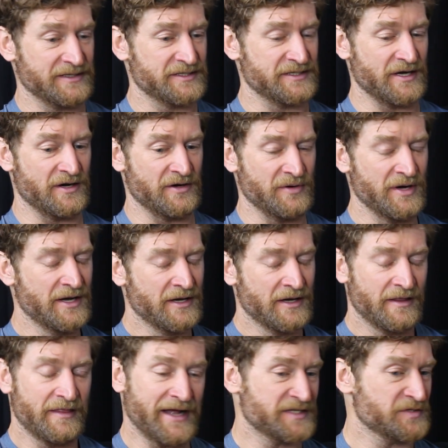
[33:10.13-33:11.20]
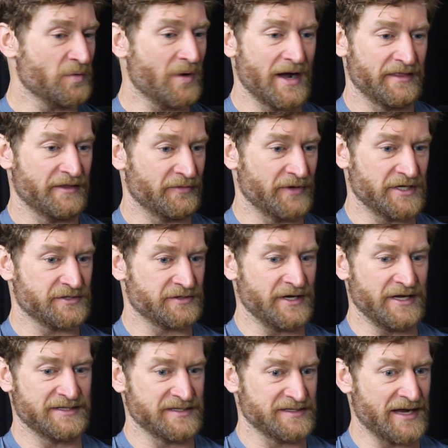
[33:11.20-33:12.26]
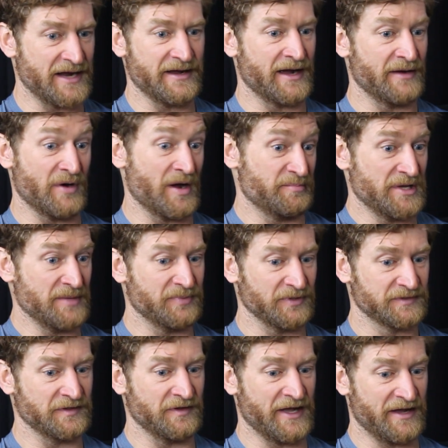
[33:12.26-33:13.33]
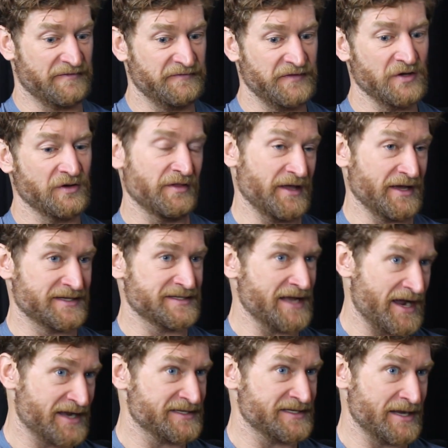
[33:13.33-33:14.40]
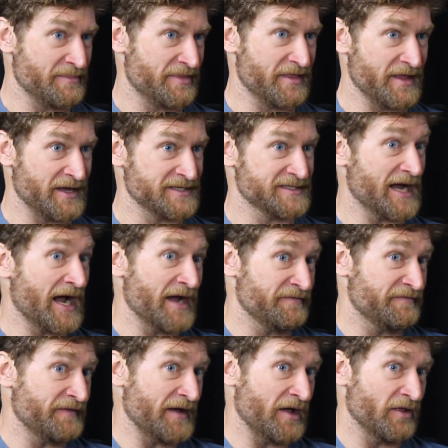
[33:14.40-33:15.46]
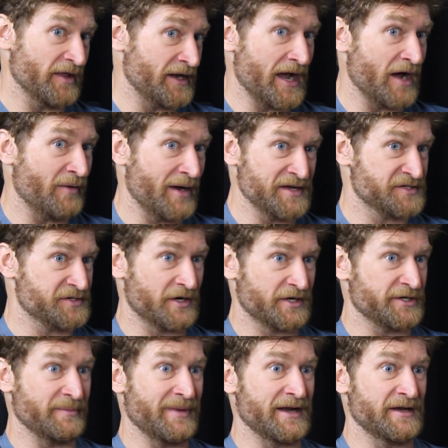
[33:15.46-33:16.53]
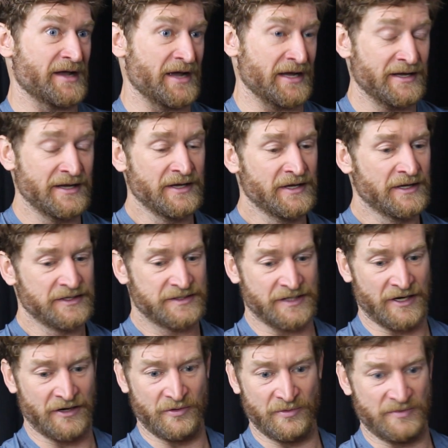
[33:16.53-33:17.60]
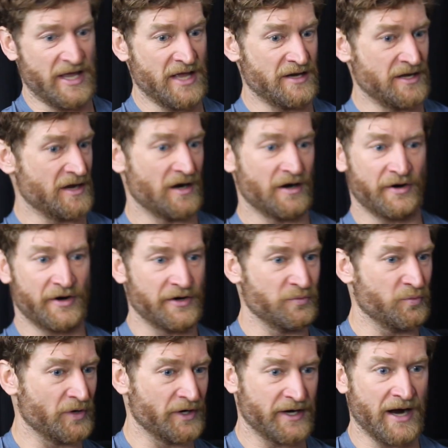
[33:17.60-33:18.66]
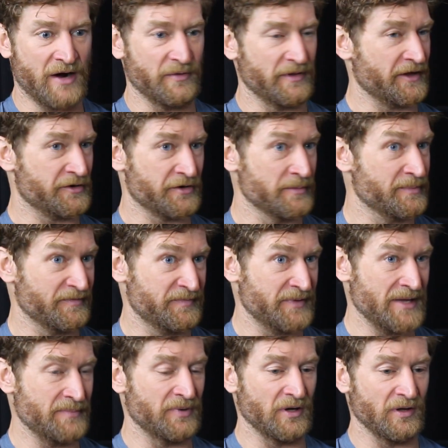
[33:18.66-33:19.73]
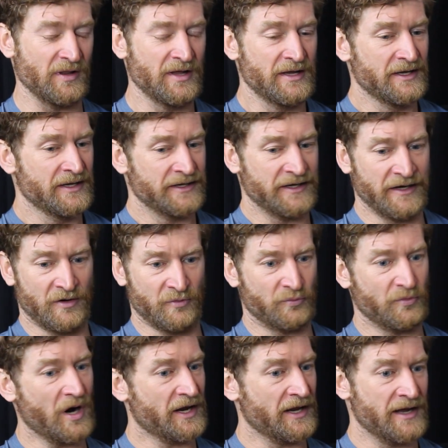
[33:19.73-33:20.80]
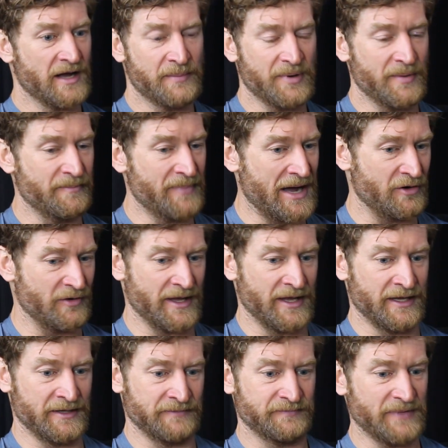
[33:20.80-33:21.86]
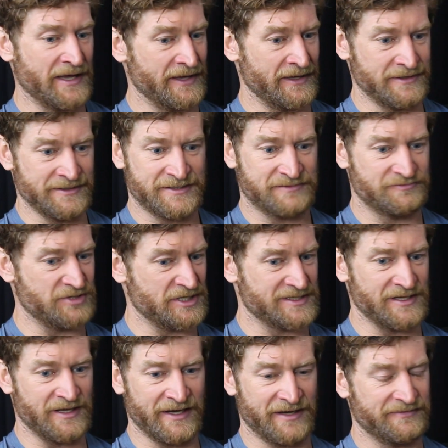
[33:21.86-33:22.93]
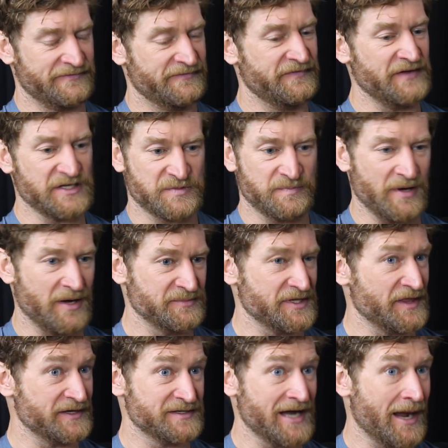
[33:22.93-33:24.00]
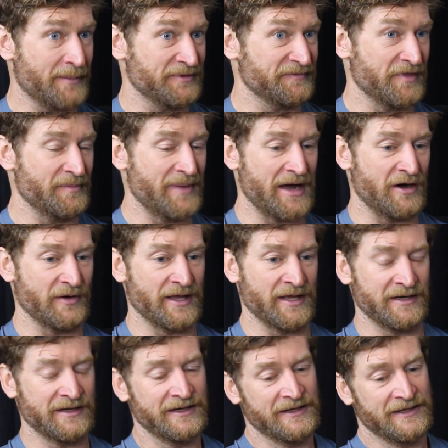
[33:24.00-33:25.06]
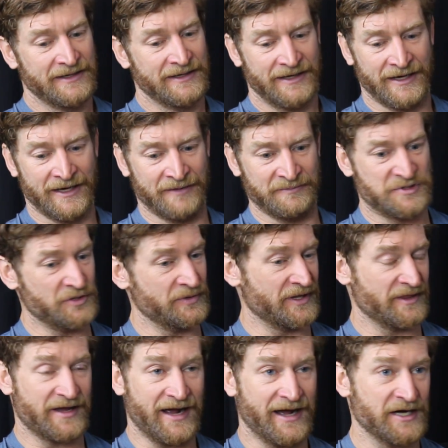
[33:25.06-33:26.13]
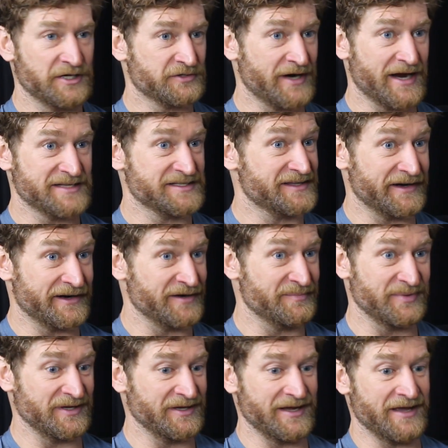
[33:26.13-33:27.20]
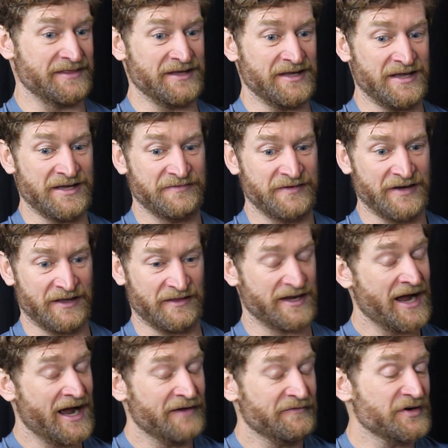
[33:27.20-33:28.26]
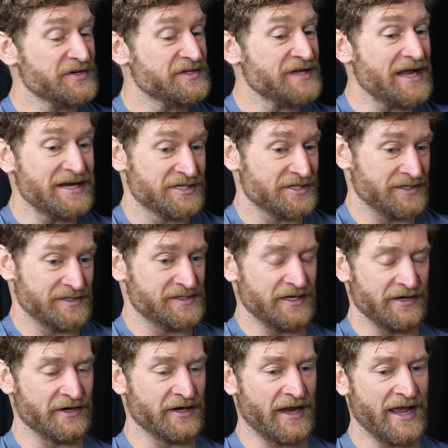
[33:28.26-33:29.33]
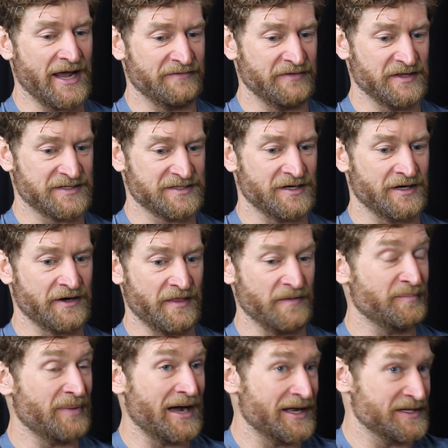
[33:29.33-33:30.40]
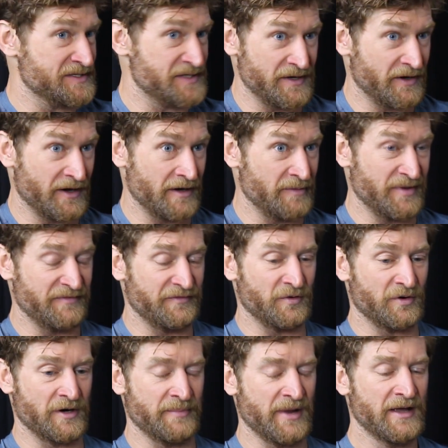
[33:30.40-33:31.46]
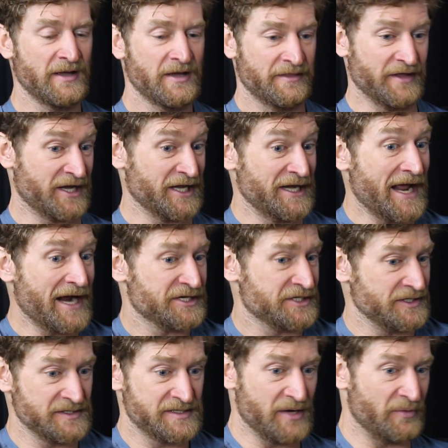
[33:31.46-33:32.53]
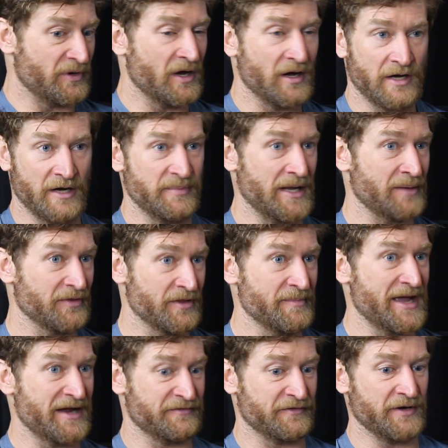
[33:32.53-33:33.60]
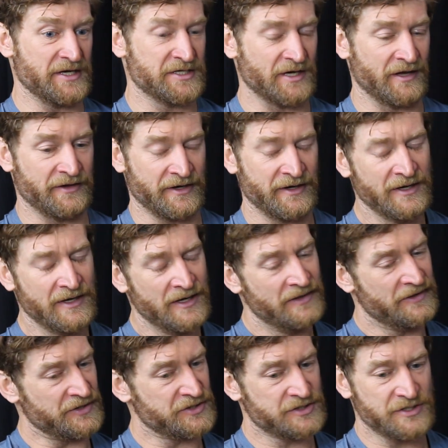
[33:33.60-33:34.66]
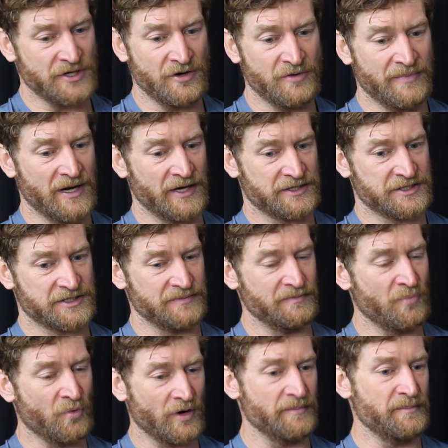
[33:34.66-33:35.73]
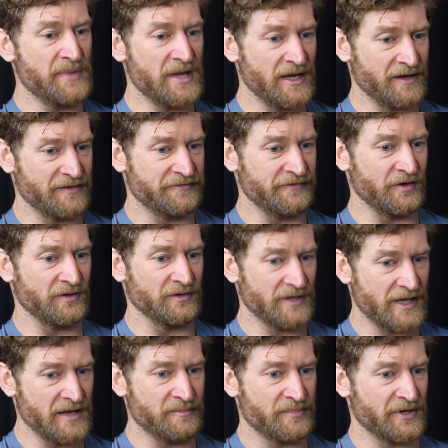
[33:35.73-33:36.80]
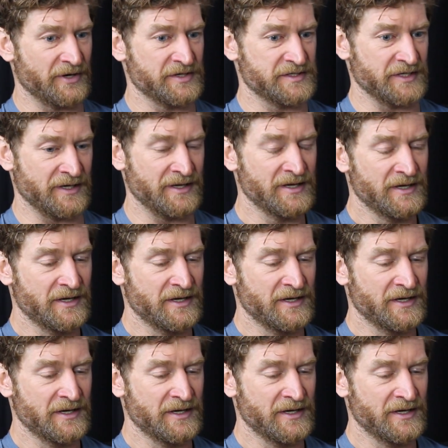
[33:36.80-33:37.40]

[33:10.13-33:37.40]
So that's why the retreats is I, I want people to like feel the exact same things I felt in how I structure my day. So hitting a hard workout with a group of people, you know, rucking up a mountain and just like fist bumps at the top of the mountain, um, doing the contrast therapy in the evening, the conversations that you're going to have in the sauna, the bonds that are going to be formed, the connections that we're all going to be able to make for each other. There's so much more meaningful in person.